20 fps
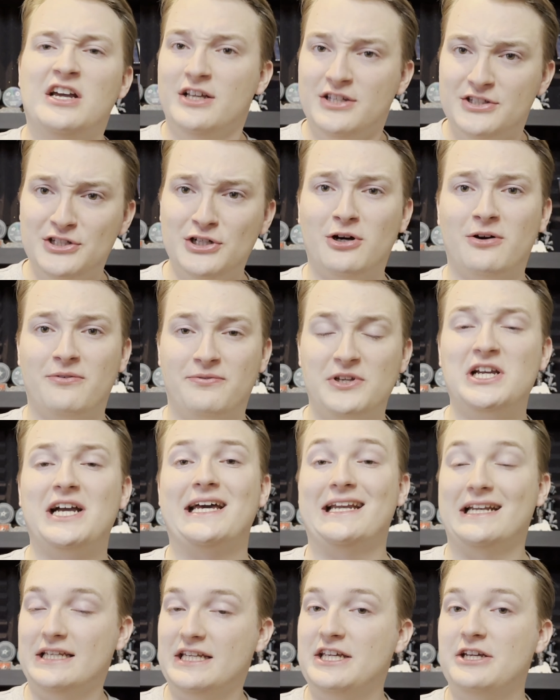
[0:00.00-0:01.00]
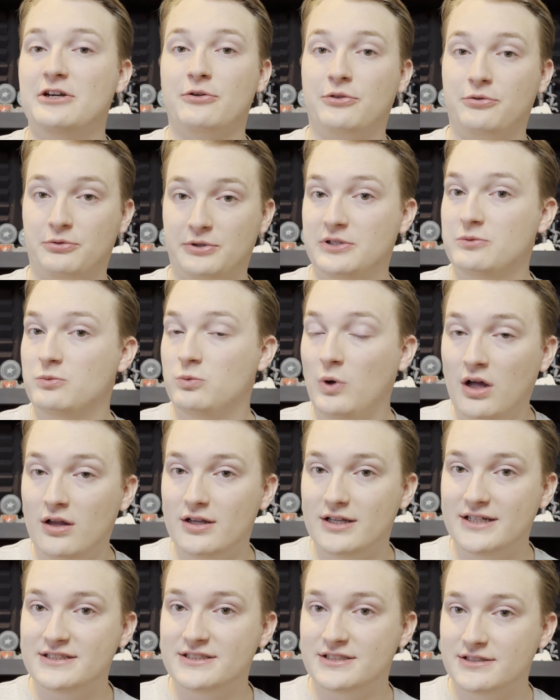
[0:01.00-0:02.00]
So if you got a Neo 3
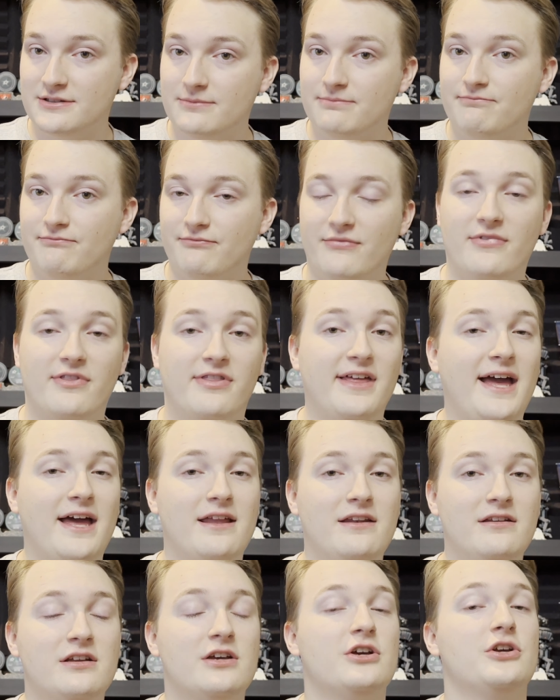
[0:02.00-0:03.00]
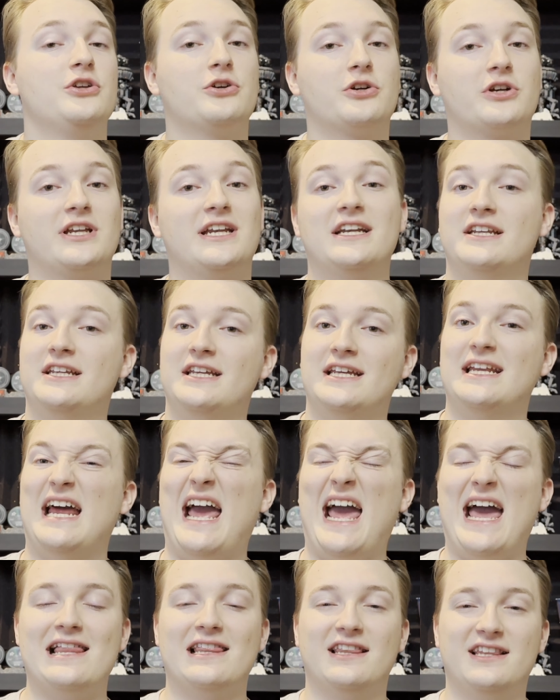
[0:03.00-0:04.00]
wallet, then you're gonna need
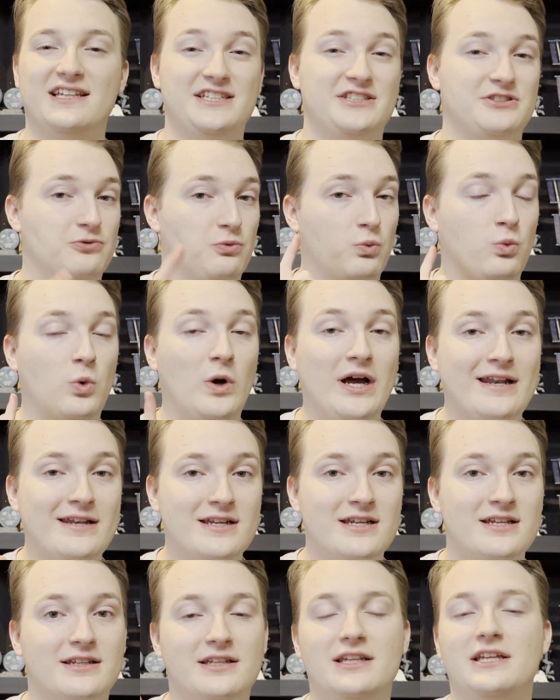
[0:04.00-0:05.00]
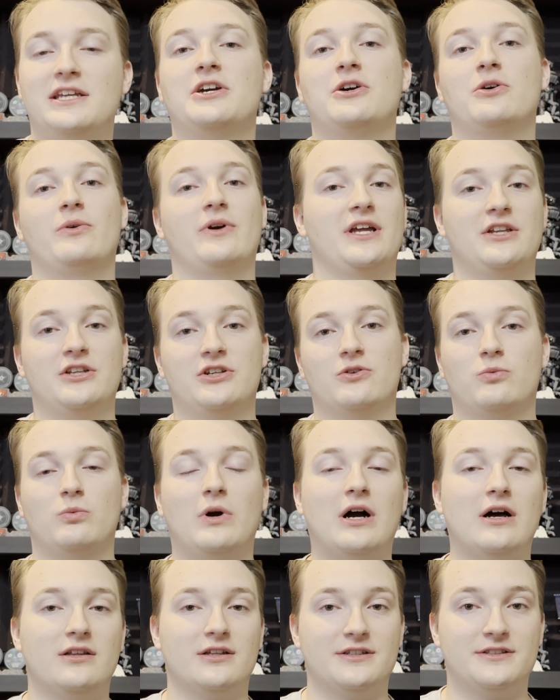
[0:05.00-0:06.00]
at least one Neo in your
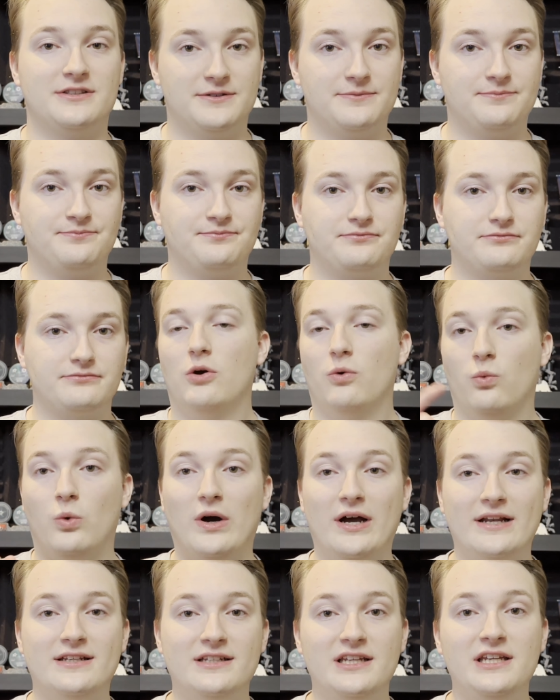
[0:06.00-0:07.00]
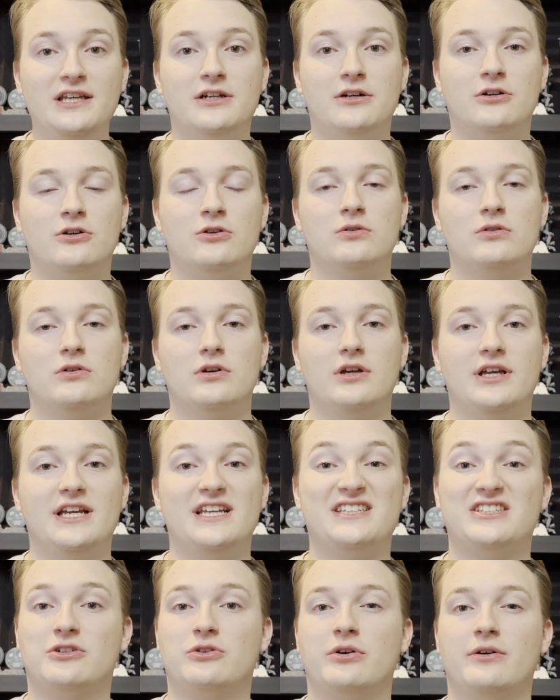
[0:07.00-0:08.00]
wallet. One Neo
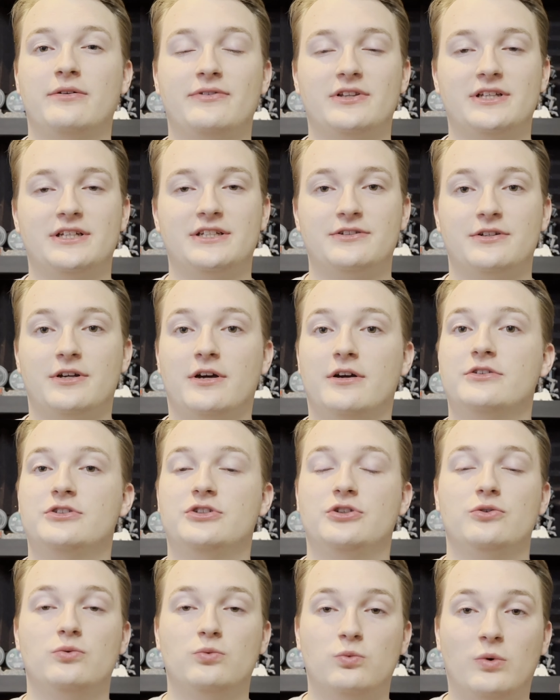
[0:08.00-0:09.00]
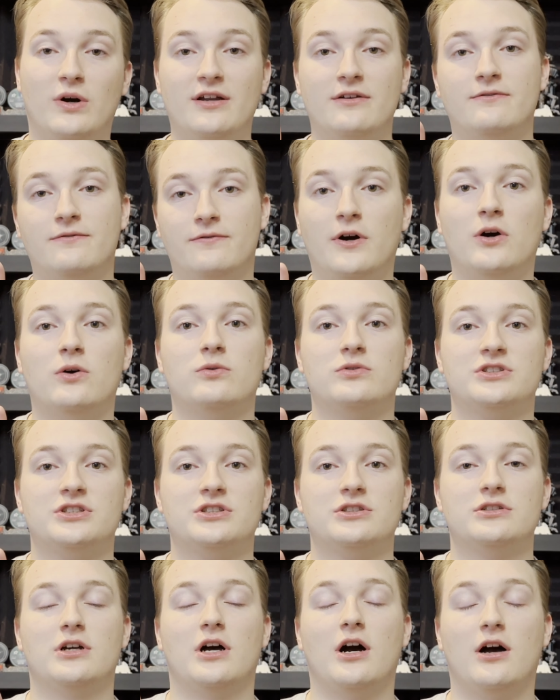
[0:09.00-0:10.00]
is equivalent to one vote
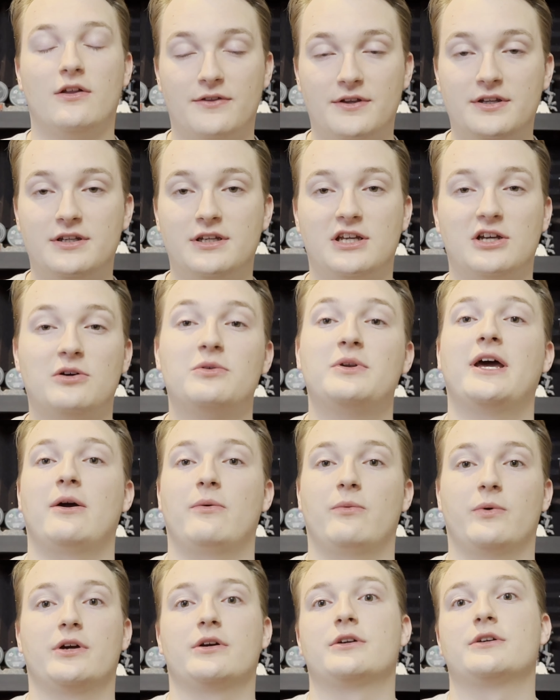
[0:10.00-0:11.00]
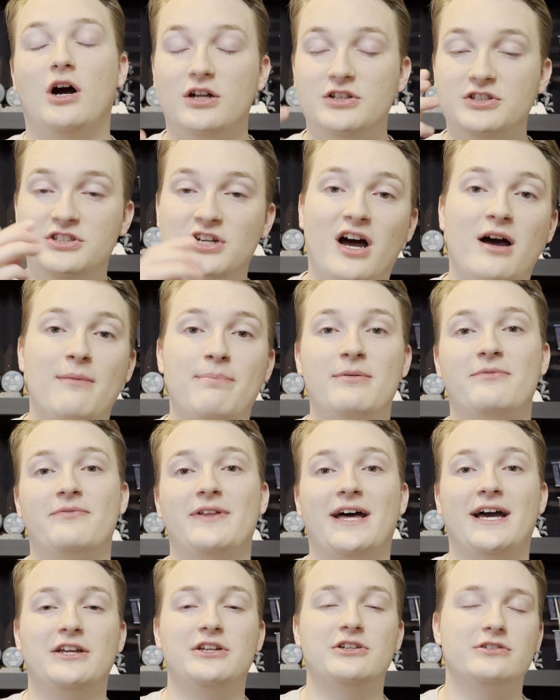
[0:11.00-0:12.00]
on the Neo network. On top of
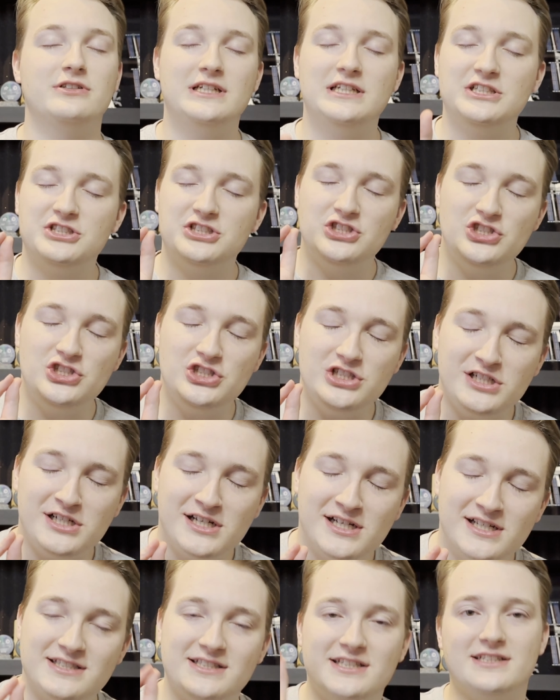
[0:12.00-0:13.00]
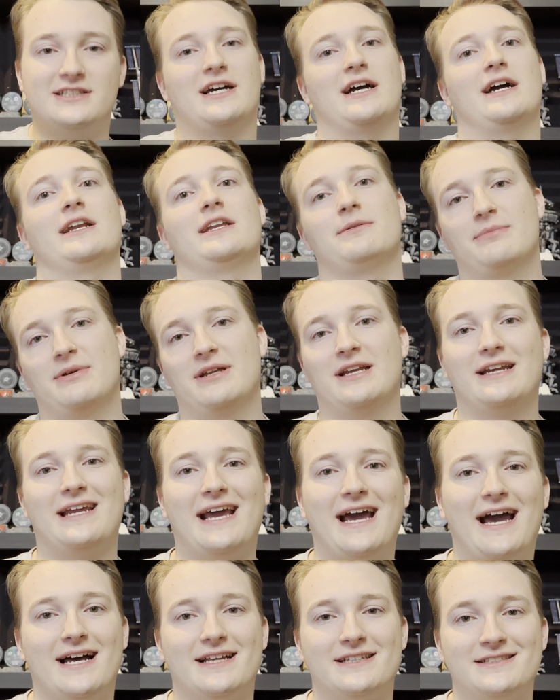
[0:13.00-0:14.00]
that, you'll need just a tiny bit of
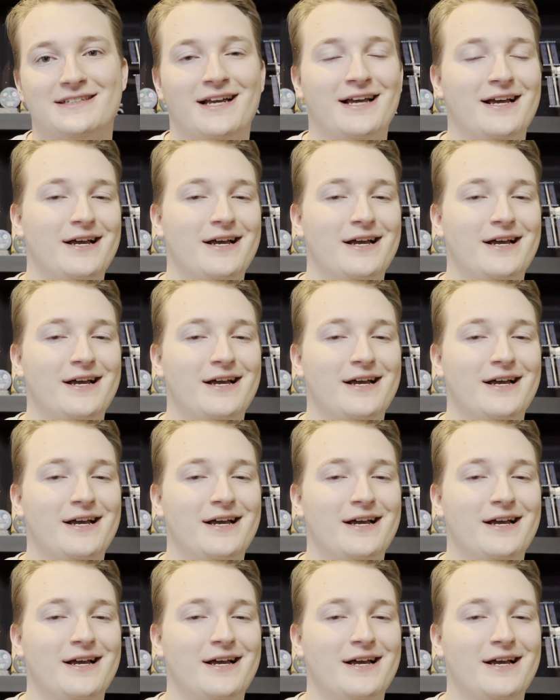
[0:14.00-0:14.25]
gas.